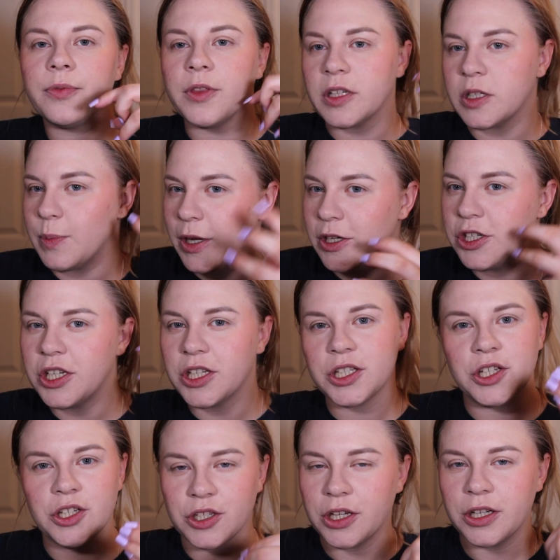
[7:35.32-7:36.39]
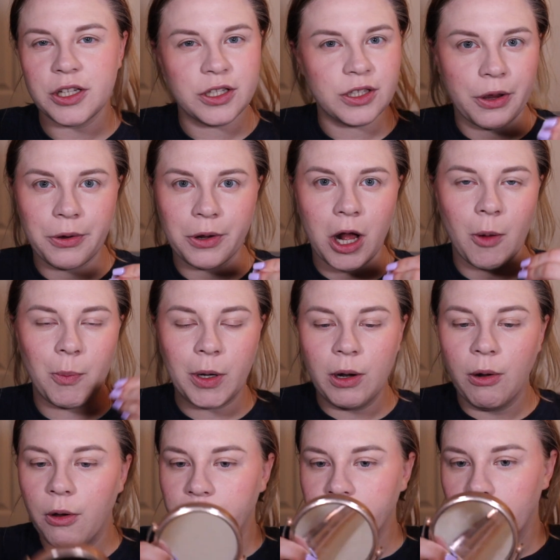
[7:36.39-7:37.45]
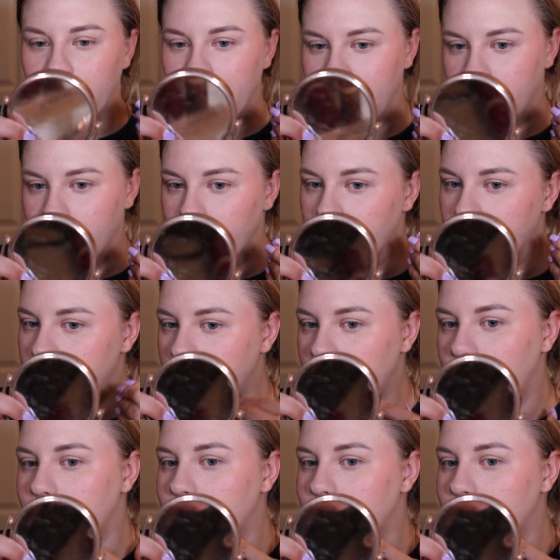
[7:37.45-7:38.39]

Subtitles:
the sponge is just going to soak up a lot of the pigment,